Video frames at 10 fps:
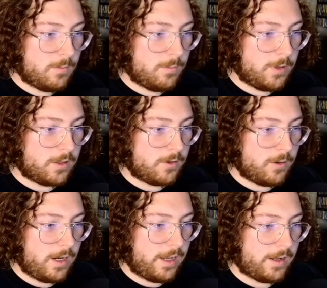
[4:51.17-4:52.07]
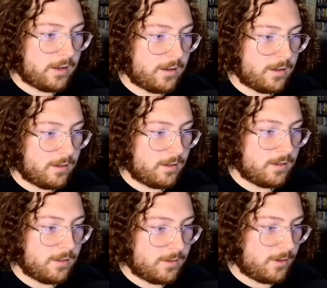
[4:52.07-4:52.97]
But Craig
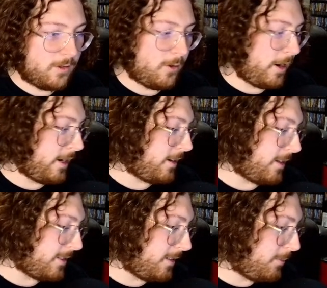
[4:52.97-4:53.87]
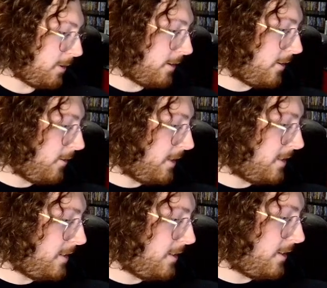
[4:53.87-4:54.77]
doesn't, but
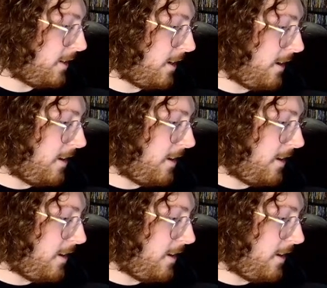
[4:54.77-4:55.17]
Christine,